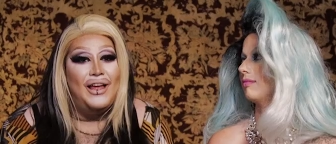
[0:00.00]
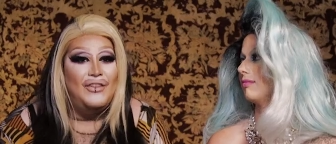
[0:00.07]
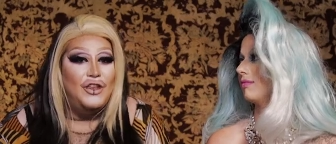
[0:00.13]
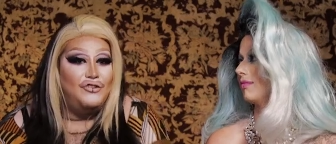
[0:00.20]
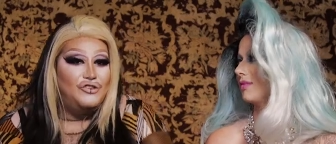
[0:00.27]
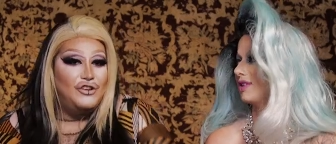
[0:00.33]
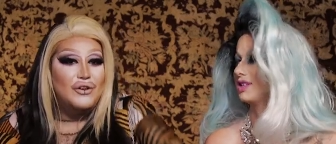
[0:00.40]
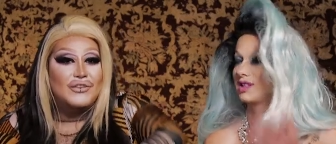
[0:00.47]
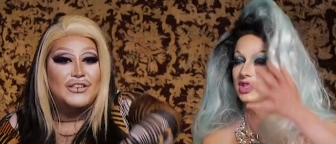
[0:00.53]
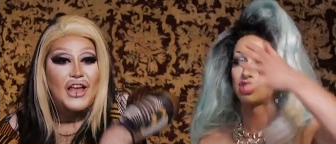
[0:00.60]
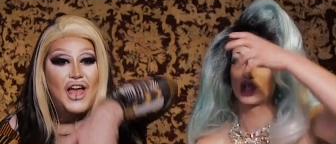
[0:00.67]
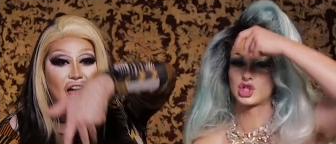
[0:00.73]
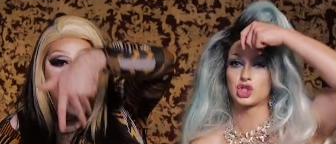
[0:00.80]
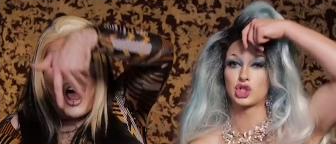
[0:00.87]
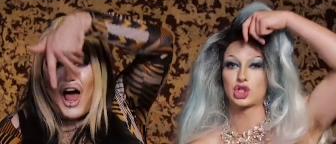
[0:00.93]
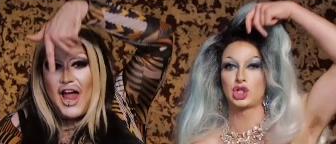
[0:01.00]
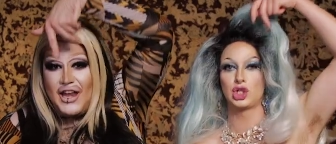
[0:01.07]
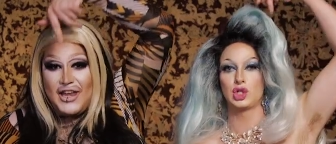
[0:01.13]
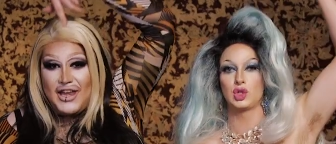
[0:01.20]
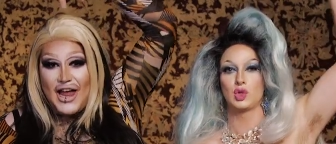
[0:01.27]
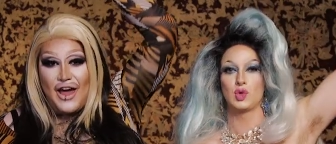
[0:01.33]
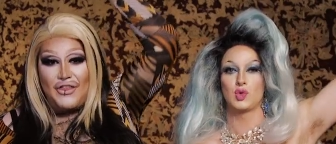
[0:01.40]
Speaker 1: and then she goes
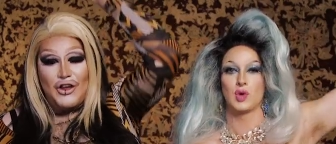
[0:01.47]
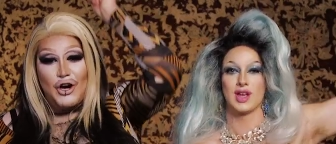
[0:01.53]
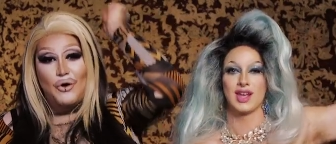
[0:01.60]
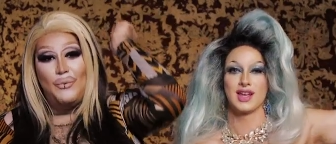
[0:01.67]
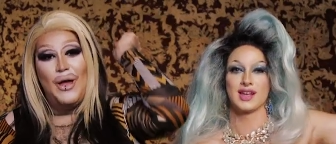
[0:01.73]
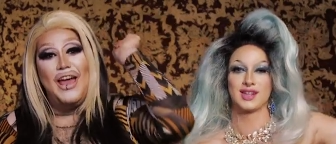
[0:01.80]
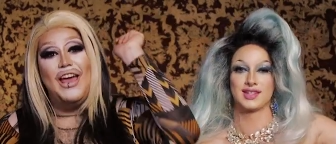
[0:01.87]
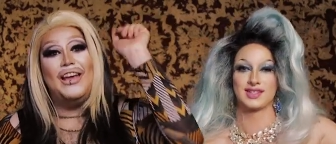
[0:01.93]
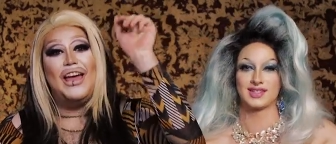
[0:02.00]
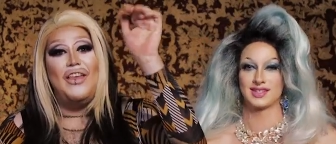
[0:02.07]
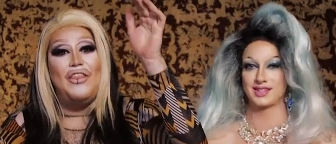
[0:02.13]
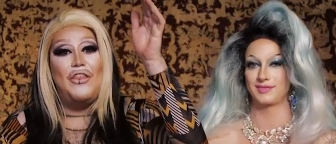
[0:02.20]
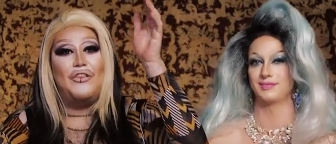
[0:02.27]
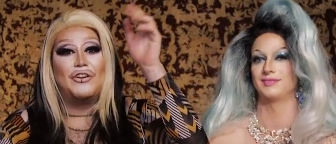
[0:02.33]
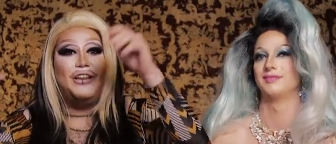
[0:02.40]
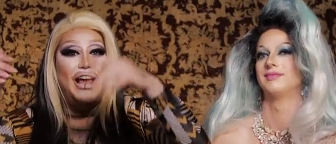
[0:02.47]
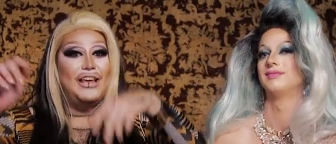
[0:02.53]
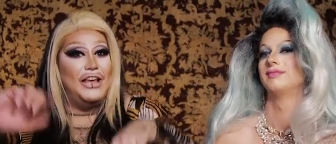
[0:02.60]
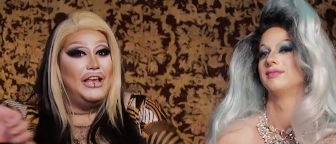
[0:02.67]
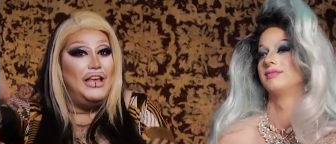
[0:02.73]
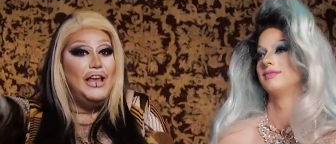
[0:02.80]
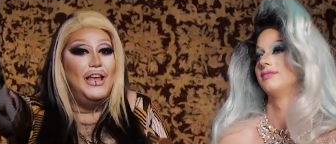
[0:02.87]
another wig. wig and then they're
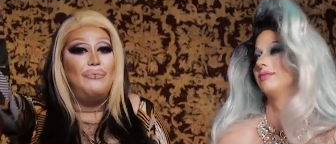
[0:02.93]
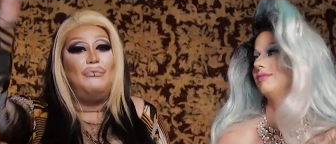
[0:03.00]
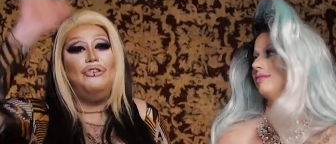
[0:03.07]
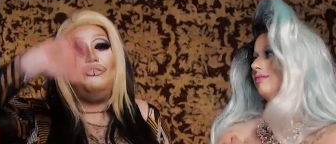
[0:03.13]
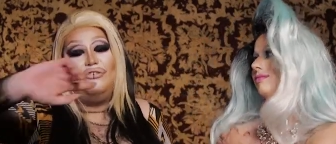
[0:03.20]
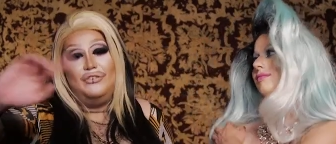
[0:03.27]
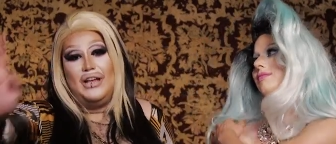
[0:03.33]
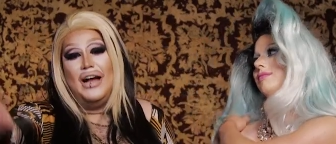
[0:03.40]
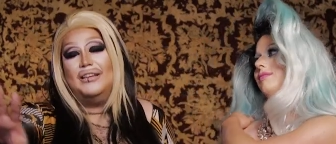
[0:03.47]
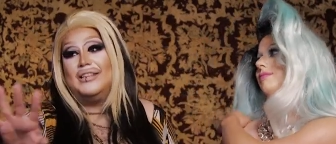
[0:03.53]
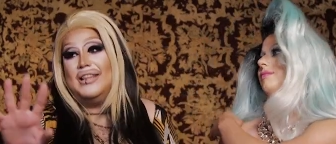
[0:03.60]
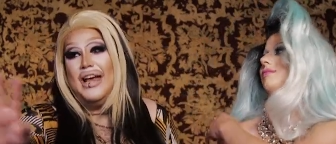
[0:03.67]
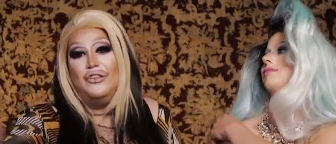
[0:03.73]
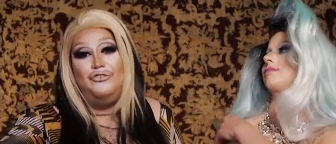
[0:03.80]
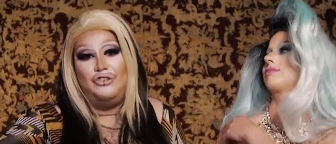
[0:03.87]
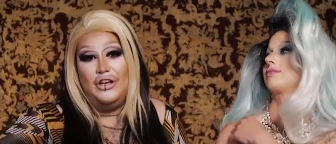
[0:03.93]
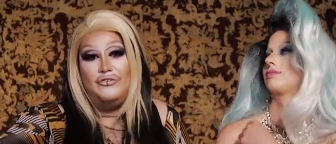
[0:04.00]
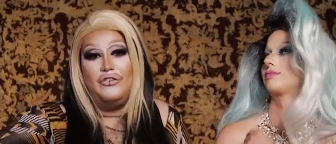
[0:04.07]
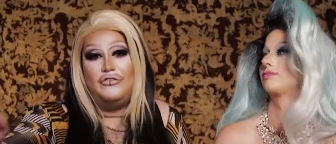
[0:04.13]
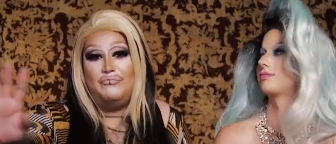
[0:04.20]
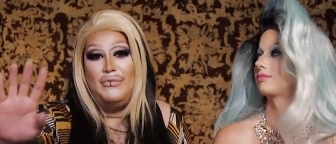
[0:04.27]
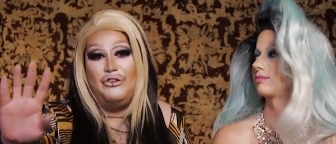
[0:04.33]
like cut to that
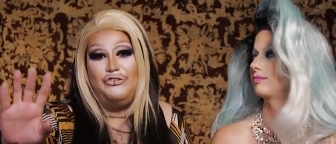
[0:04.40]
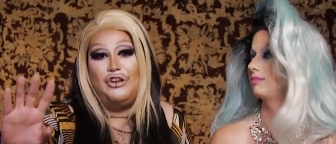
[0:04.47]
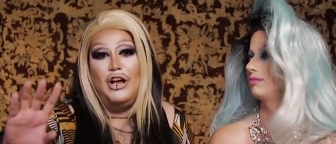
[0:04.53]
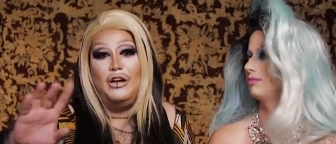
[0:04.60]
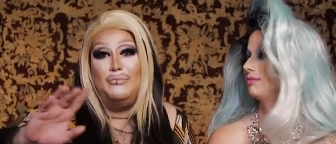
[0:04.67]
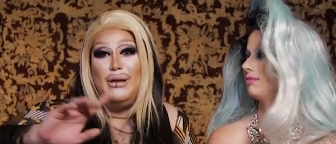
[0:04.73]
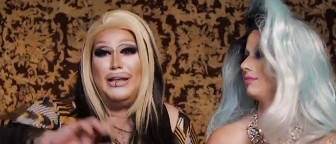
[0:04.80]
gif of Michelle